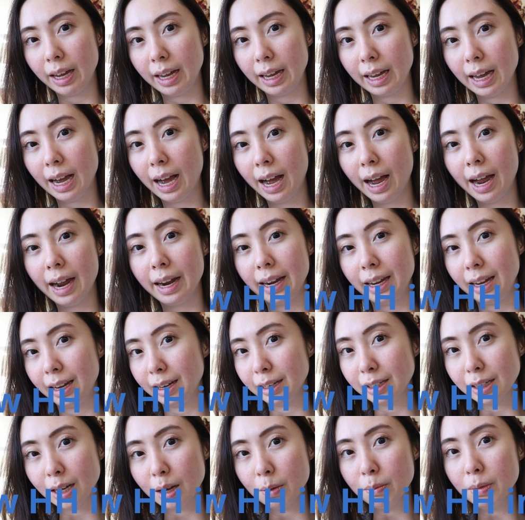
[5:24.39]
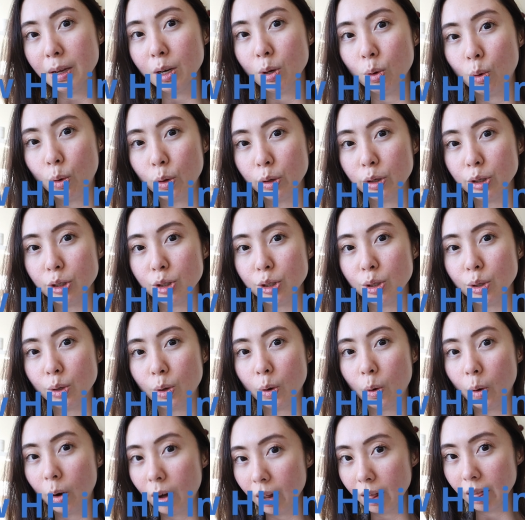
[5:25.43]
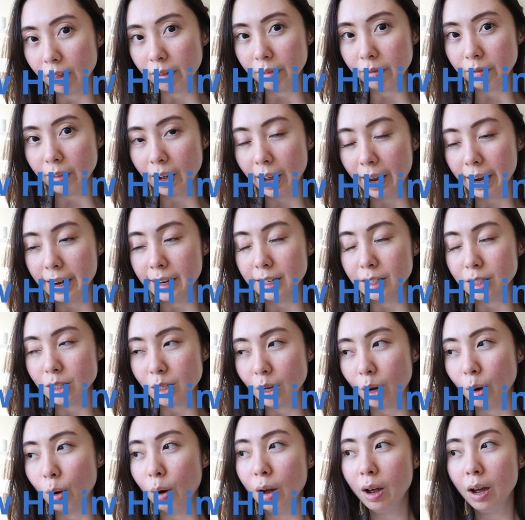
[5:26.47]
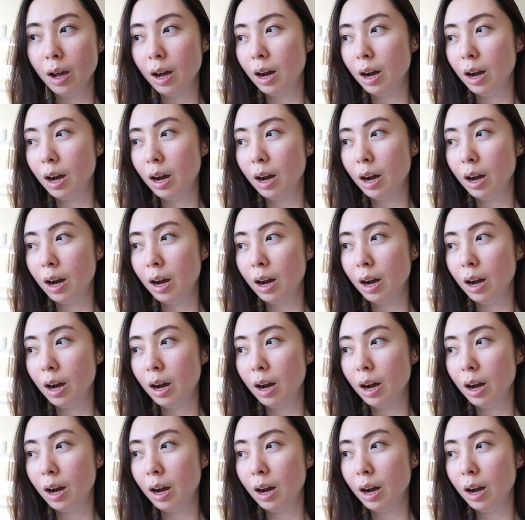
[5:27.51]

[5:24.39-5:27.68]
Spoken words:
a high income in order to qualify. So